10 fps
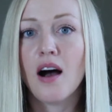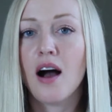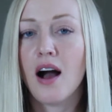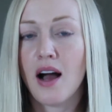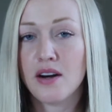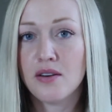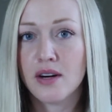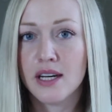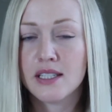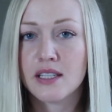a higher
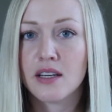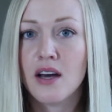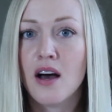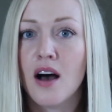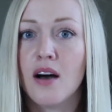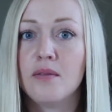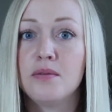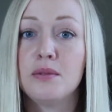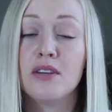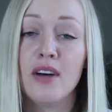risk
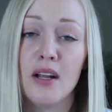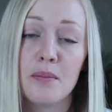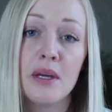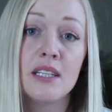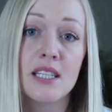of developing